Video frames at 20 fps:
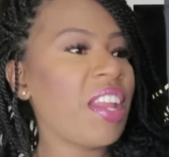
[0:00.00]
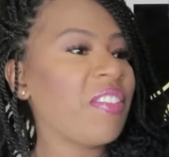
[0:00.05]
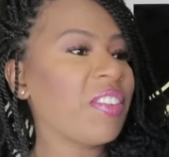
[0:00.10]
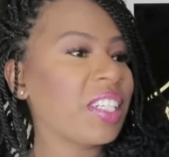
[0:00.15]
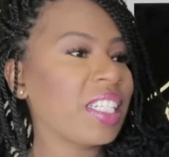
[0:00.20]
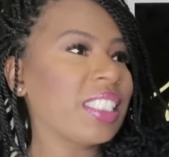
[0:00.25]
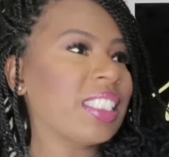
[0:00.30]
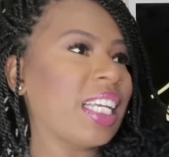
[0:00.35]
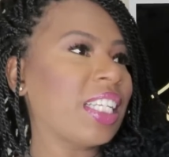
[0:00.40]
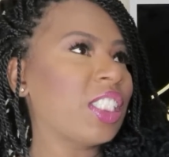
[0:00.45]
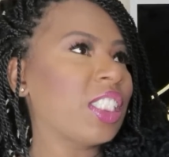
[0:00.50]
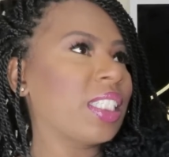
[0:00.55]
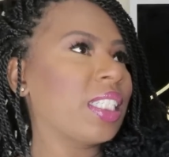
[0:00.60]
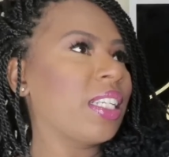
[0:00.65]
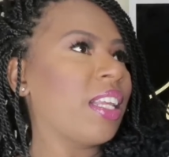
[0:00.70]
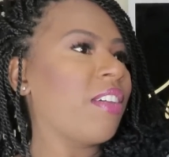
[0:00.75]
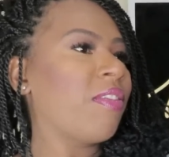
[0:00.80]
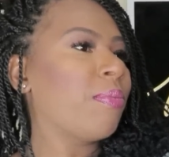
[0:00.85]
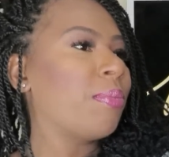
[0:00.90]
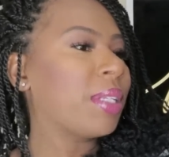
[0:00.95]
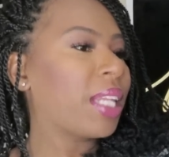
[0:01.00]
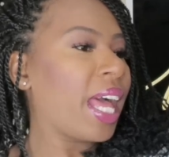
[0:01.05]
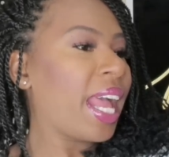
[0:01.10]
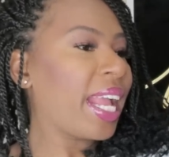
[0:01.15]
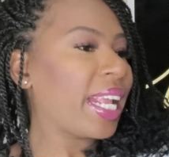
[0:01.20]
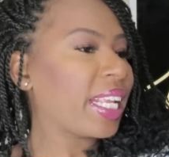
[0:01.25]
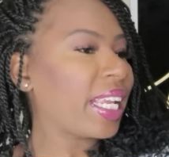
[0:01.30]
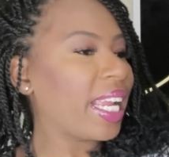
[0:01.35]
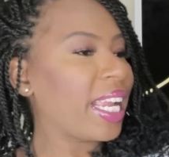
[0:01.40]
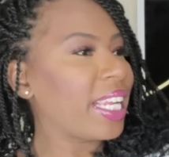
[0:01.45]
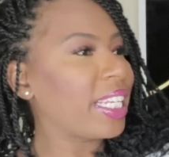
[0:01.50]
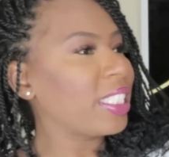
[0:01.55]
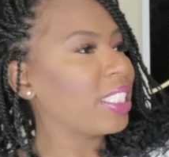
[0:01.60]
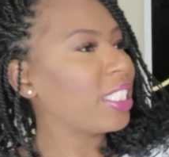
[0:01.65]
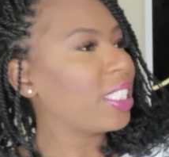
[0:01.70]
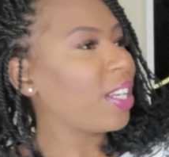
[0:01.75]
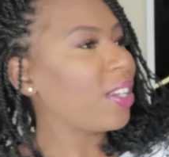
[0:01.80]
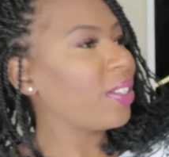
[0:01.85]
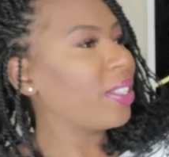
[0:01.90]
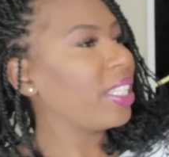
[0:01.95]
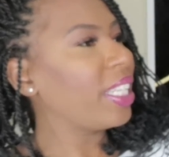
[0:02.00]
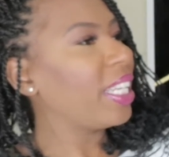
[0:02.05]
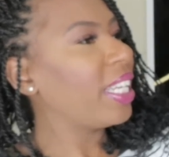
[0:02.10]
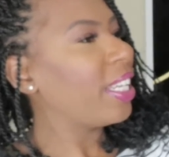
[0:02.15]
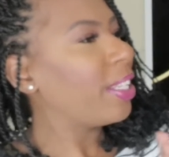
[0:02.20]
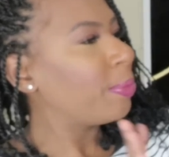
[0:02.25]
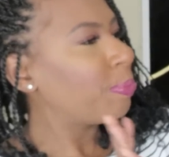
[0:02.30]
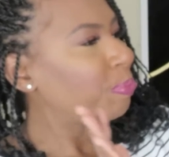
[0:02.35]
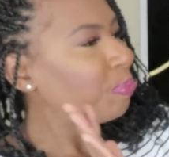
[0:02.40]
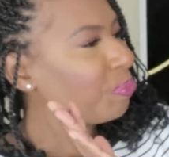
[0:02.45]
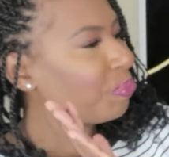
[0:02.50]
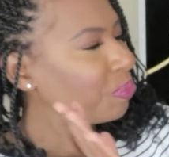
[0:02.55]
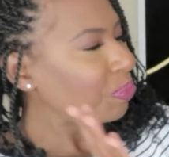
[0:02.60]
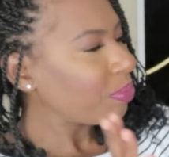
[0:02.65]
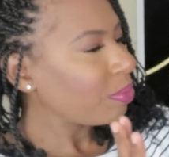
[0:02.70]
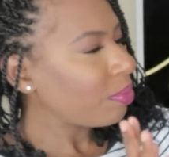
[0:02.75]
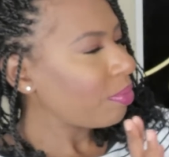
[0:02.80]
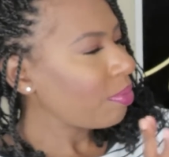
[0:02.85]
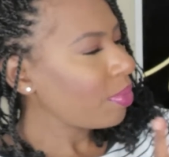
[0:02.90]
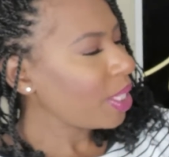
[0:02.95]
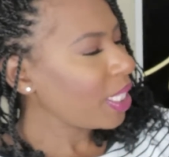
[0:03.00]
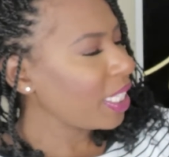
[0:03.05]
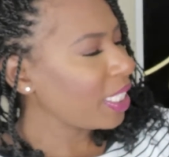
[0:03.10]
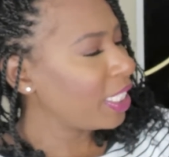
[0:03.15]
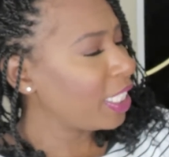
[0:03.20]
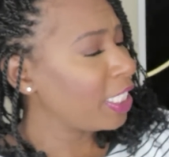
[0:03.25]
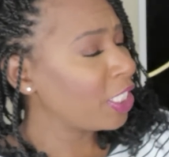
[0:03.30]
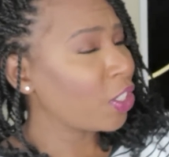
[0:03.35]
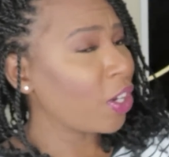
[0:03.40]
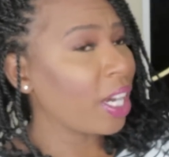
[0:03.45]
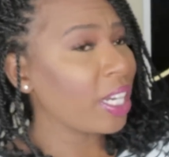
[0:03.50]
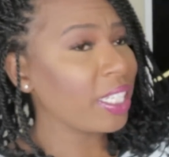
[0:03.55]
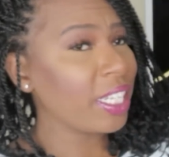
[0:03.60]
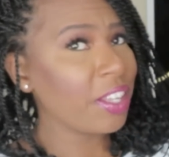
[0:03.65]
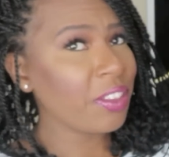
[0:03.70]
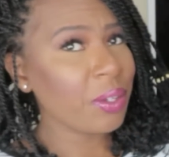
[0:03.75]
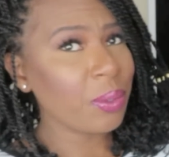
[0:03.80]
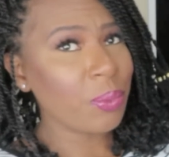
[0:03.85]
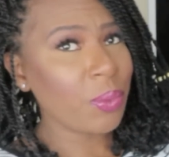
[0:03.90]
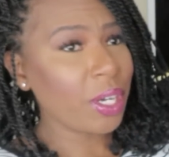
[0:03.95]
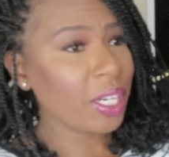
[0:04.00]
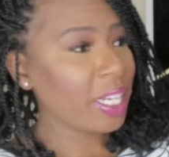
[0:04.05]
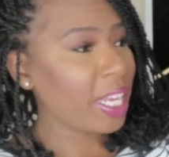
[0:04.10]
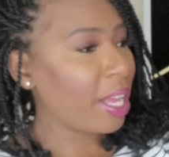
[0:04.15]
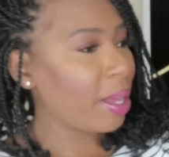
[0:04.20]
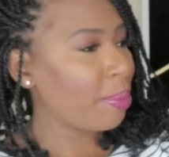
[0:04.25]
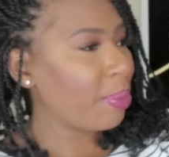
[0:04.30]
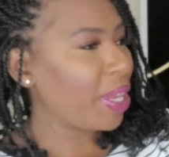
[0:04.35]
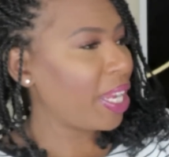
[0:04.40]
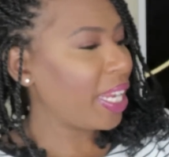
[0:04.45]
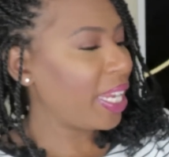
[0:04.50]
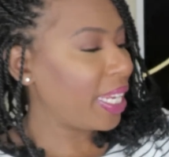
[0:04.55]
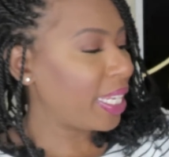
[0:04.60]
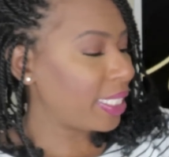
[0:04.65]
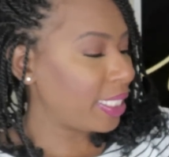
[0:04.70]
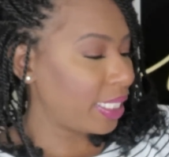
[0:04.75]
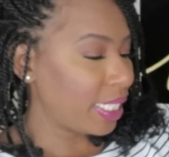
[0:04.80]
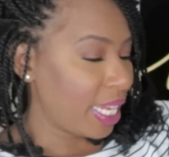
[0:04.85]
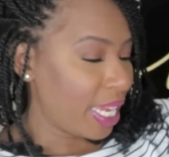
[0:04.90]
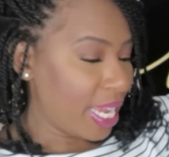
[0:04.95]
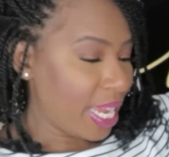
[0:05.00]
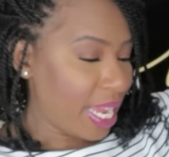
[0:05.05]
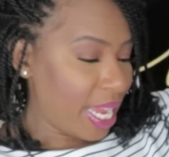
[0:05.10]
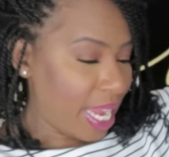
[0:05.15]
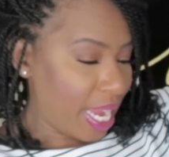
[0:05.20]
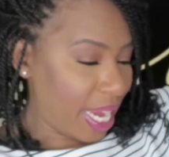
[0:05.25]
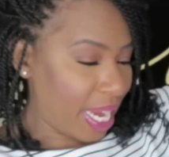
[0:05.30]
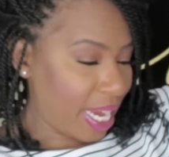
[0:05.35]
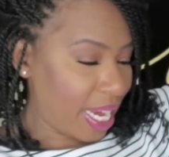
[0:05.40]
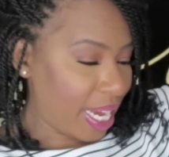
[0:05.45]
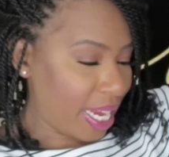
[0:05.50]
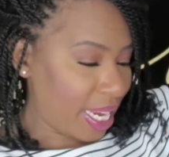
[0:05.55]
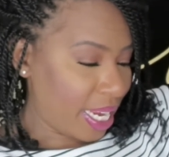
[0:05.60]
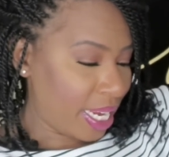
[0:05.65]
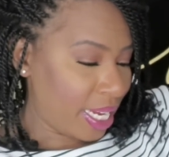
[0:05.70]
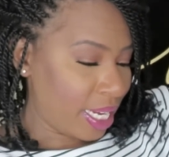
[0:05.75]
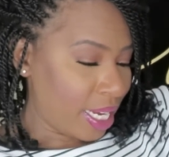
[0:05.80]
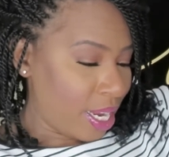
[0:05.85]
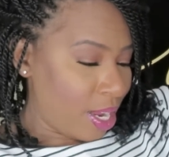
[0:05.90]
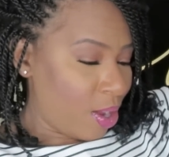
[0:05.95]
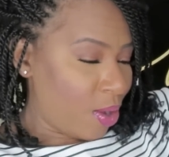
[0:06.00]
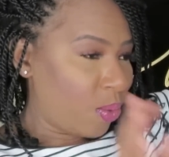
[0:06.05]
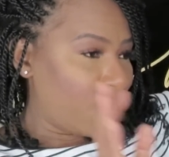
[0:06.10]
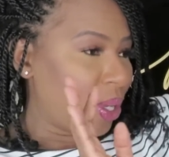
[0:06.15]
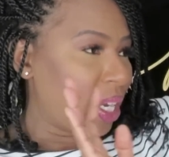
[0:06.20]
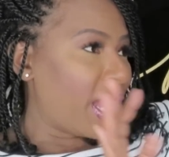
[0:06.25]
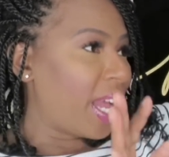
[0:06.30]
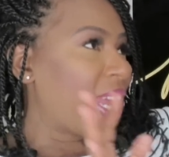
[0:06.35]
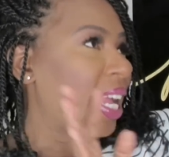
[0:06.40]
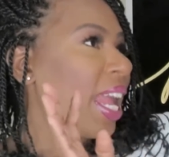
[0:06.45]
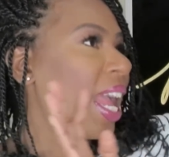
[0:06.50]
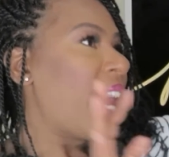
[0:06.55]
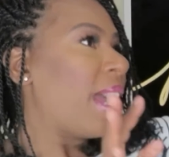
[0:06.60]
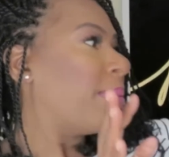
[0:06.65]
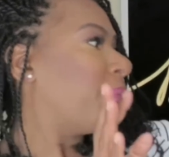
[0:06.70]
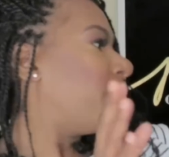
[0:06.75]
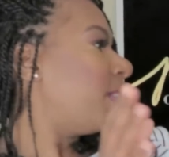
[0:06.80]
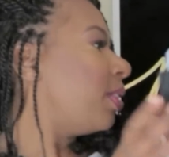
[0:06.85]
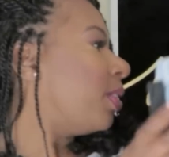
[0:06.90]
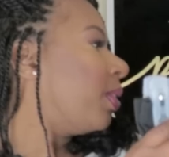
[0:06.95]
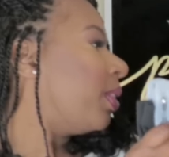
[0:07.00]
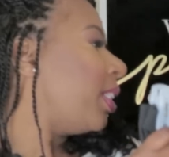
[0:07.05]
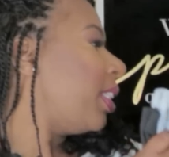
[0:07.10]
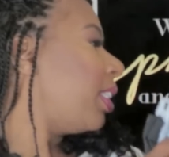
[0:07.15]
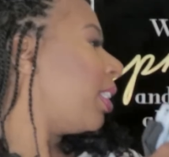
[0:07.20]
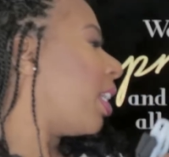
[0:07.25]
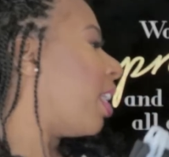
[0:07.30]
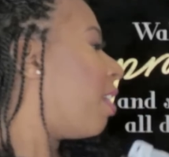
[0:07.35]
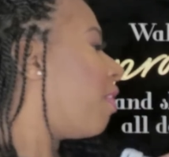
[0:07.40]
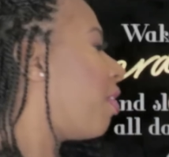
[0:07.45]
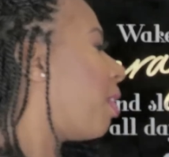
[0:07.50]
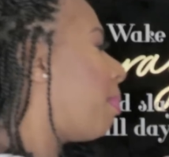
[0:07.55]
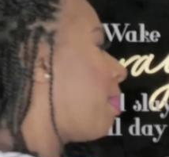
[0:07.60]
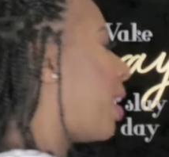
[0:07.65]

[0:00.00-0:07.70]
favorite because I just love black. And so then these are another workout pants. And what I absolutely love